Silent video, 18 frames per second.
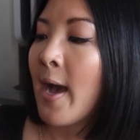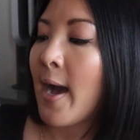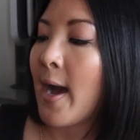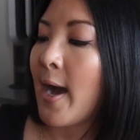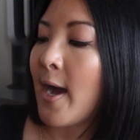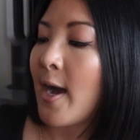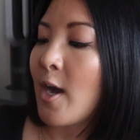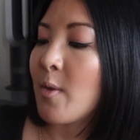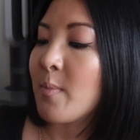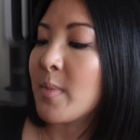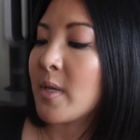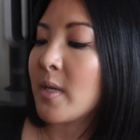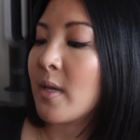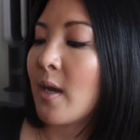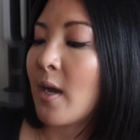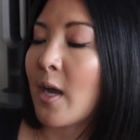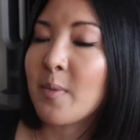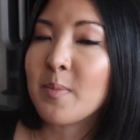
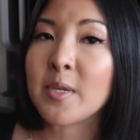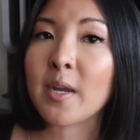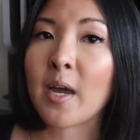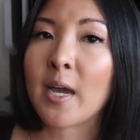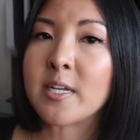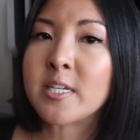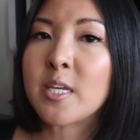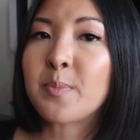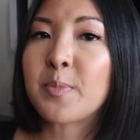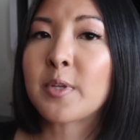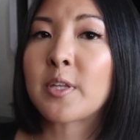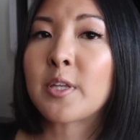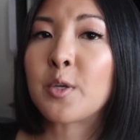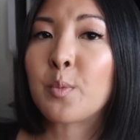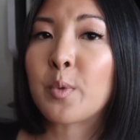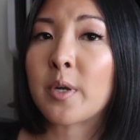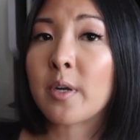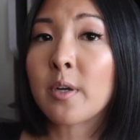I mean, I
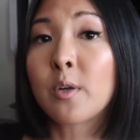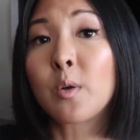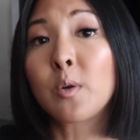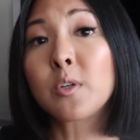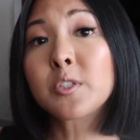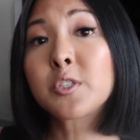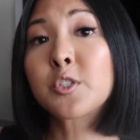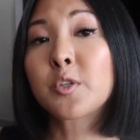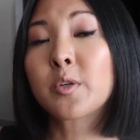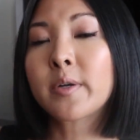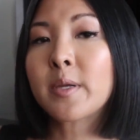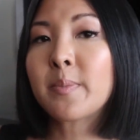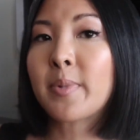typically wear gold jewelry,